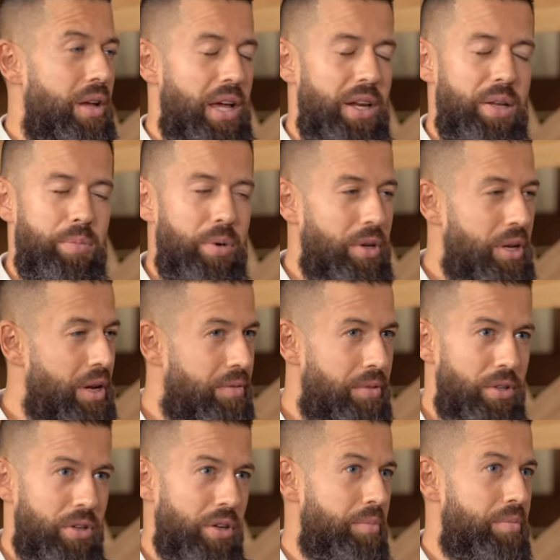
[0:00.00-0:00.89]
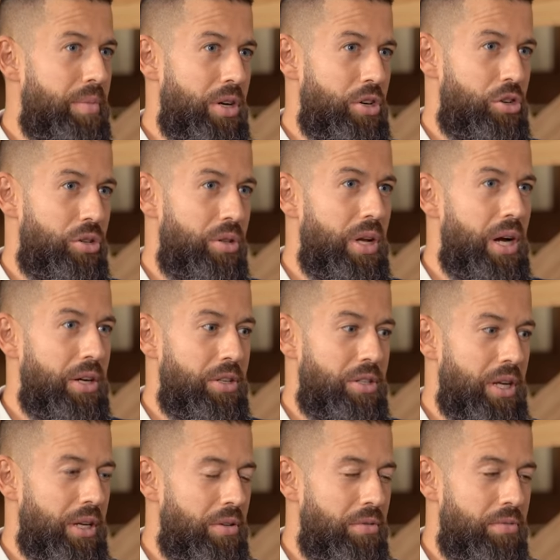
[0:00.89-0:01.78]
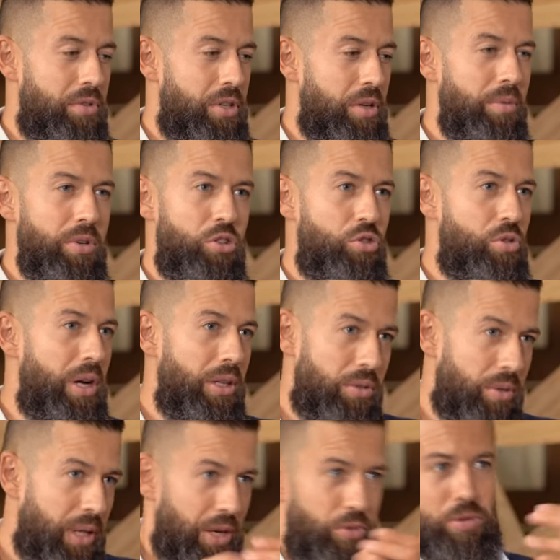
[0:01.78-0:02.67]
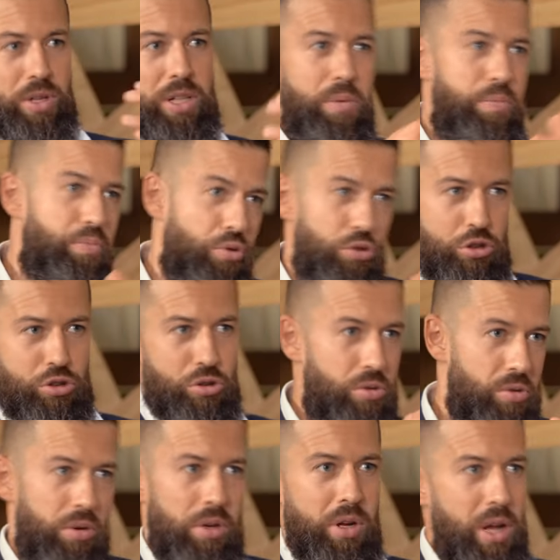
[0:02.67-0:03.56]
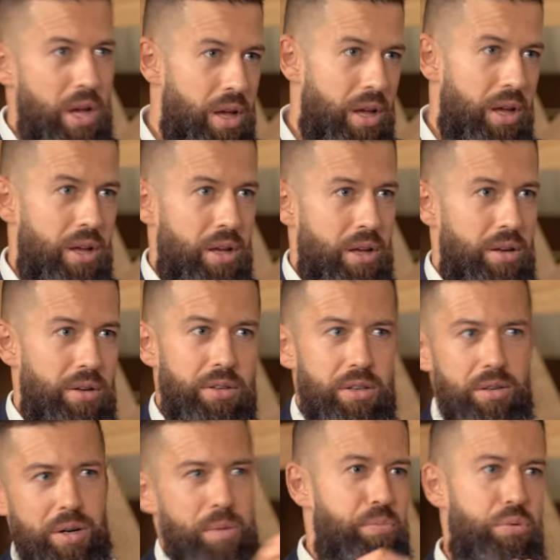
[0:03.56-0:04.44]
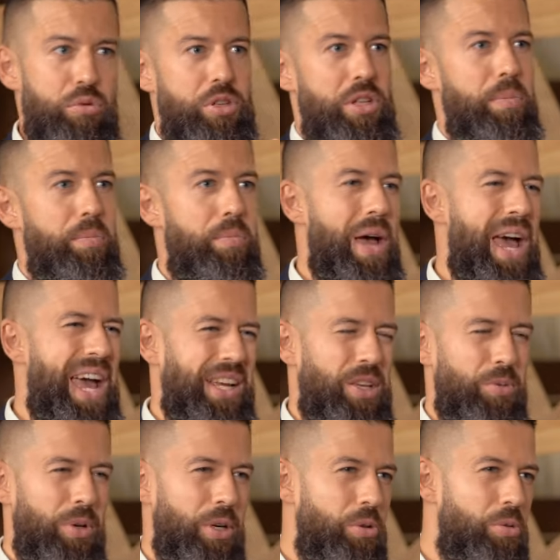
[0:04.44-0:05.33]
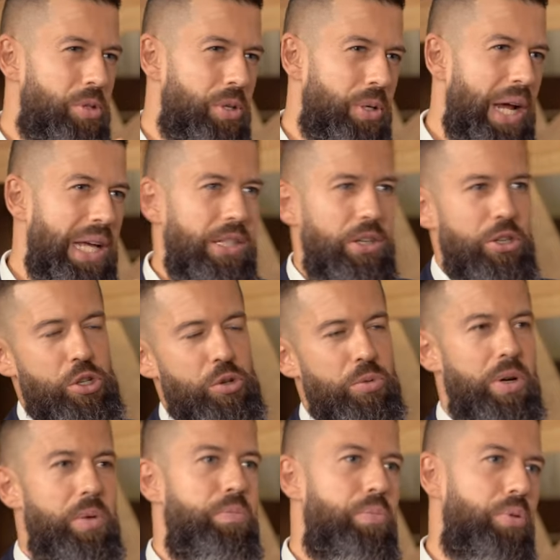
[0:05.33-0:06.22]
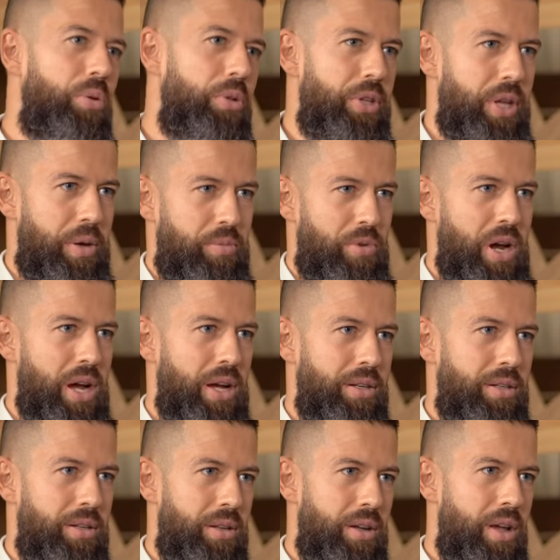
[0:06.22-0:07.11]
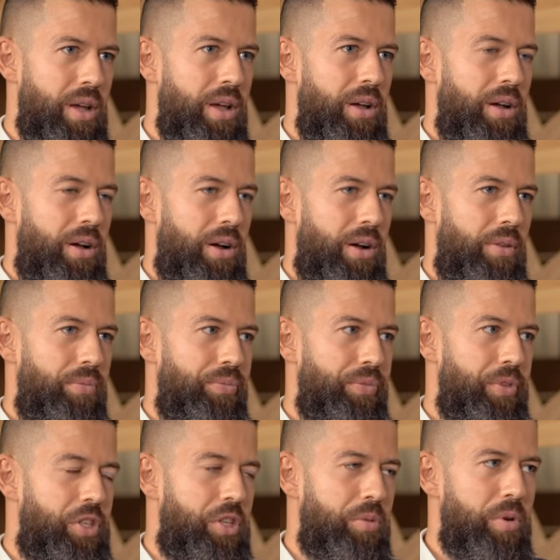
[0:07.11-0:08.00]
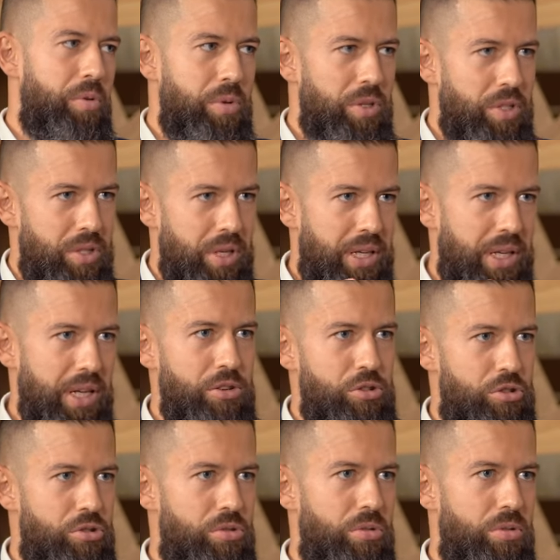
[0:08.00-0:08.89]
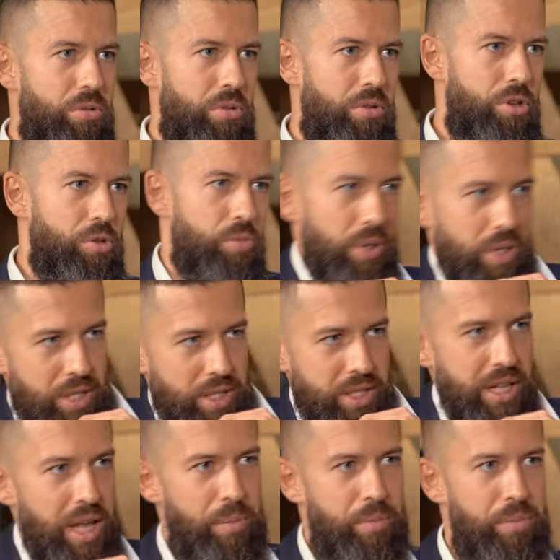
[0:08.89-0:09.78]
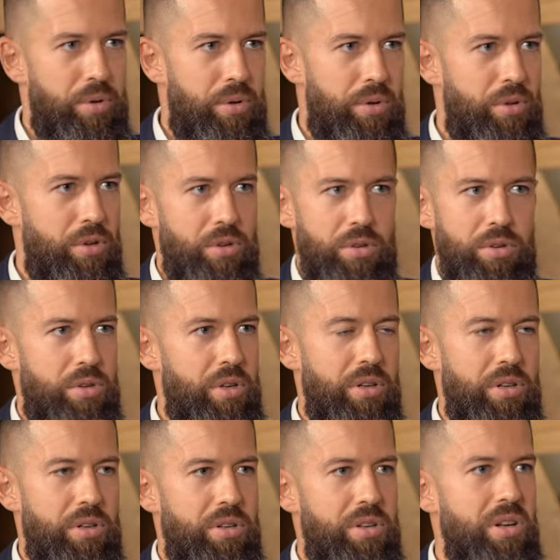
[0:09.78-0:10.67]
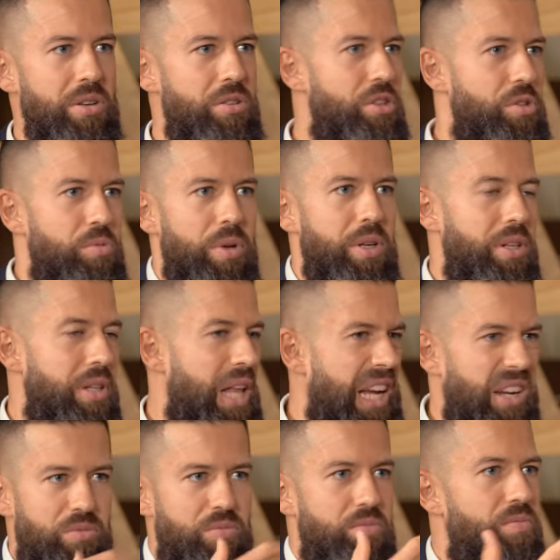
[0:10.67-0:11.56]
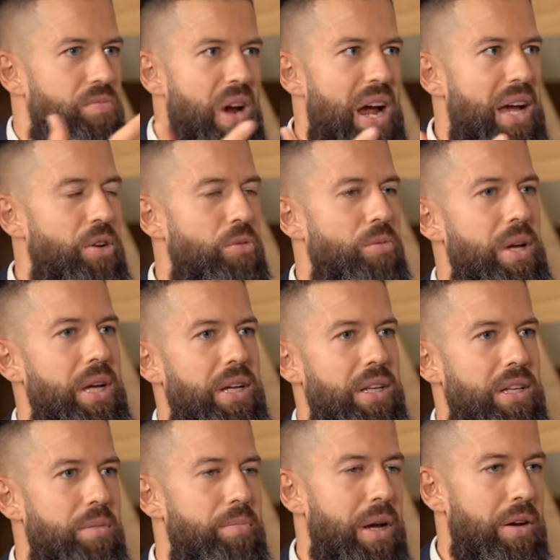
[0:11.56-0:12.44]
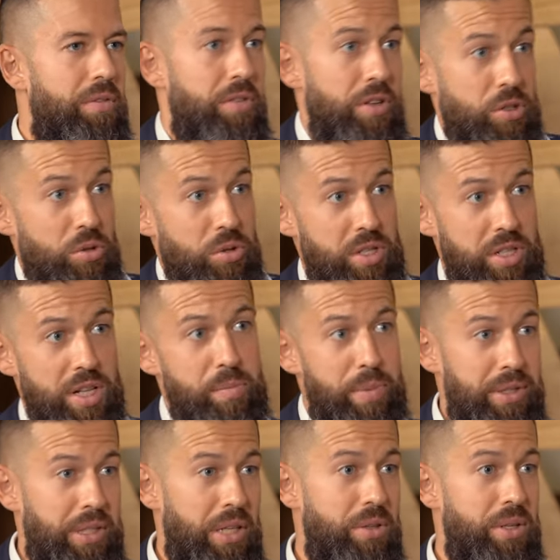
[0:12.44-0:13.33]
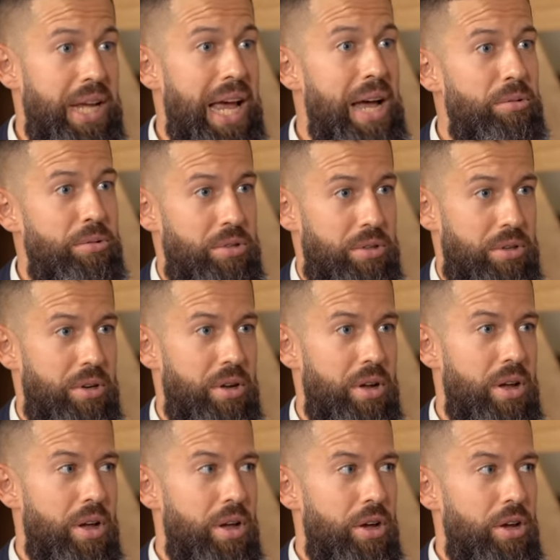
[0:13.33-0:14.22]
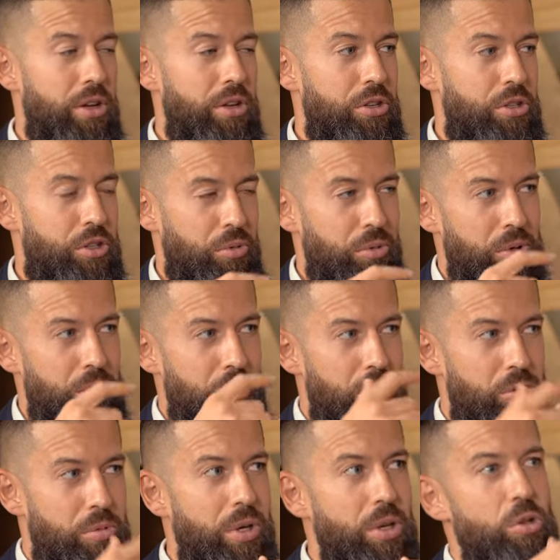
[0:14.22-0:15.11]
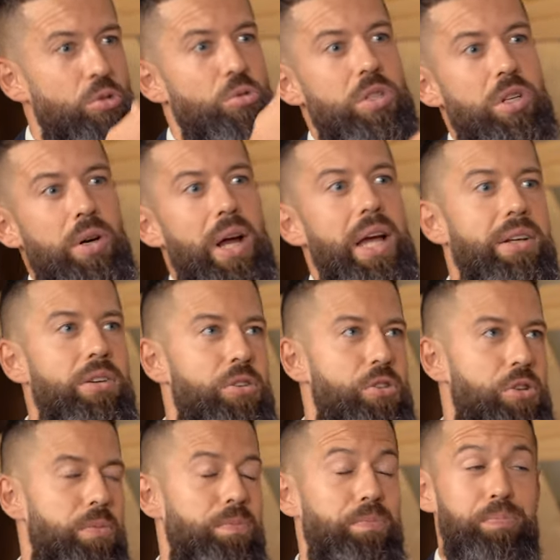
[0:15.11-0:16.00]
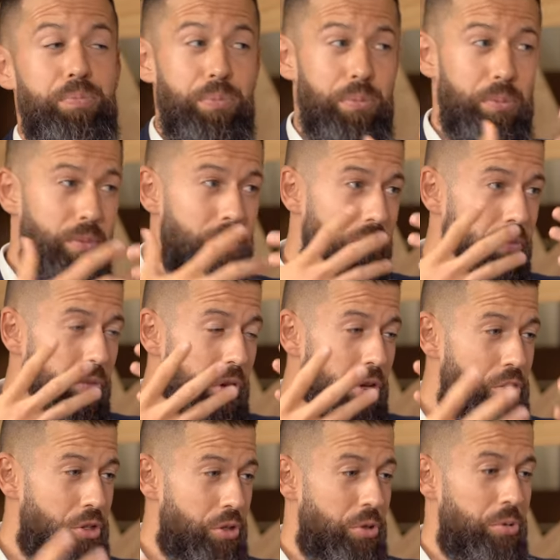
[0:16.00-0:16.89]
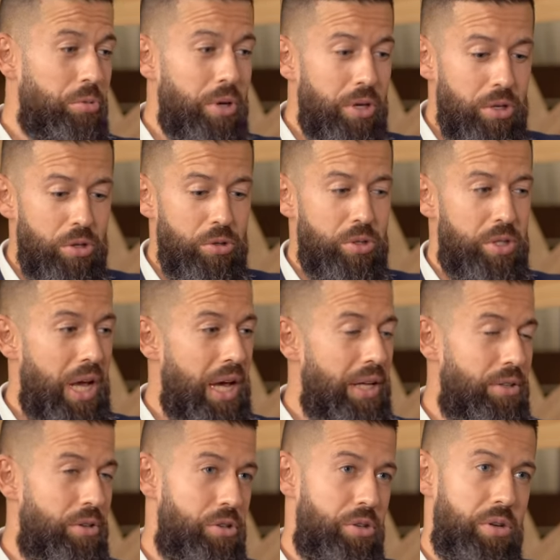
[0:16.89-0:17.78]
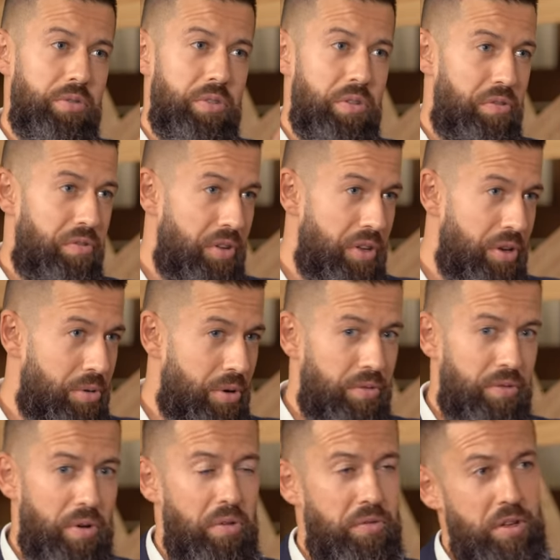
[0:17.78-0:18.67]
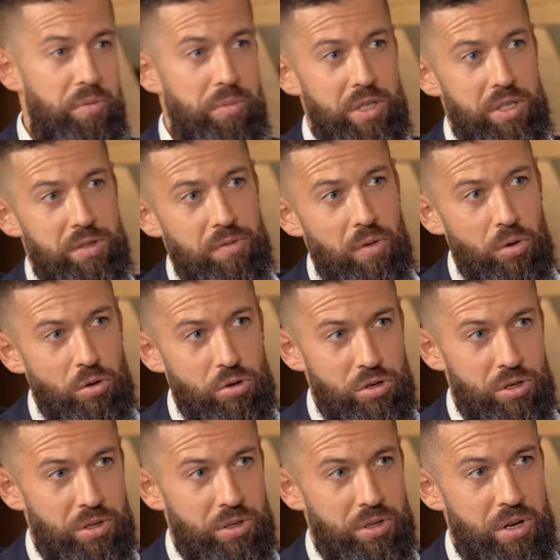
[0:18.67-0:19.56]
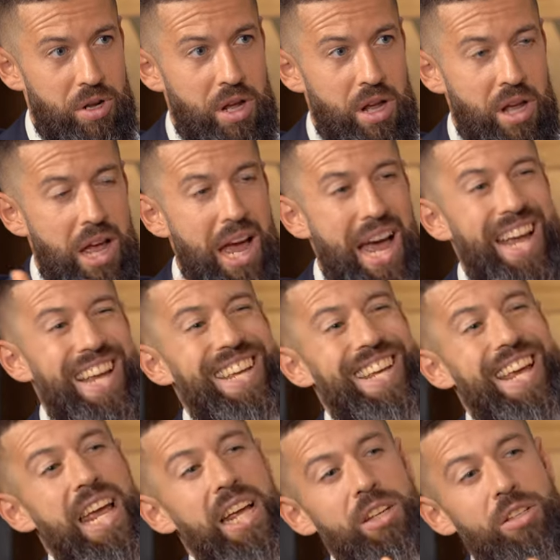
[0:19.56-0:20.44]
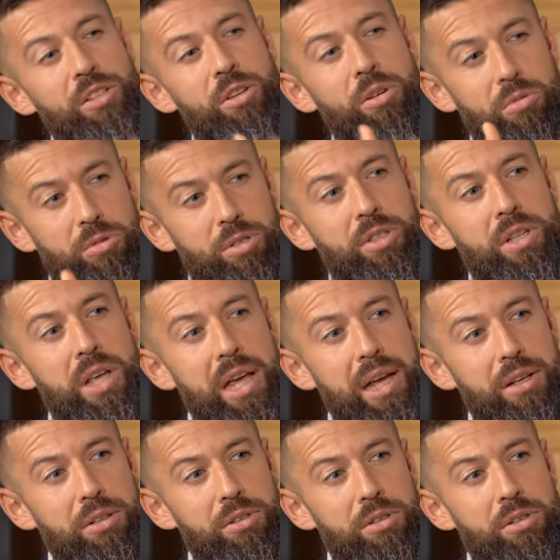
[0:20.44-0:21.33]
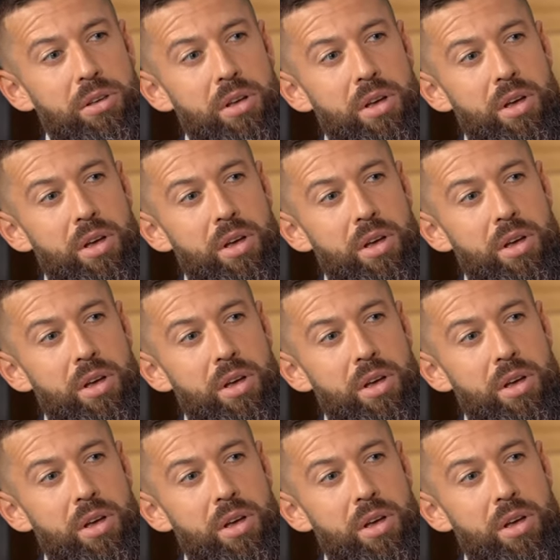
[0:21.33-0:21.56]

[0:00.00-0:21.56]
Anybody ever done martial arts? Like, if someone is trying to like really push you, you don't want to push them back. You want to use their energy. You want to pull them, right? Someone wants to hit you, you want to slip. You don't just want to like right away hit them back. First you slip and then you counter. Mm-hmm. So you want to use their energy. So you want to use the energy of the fear of the misfortune against those things.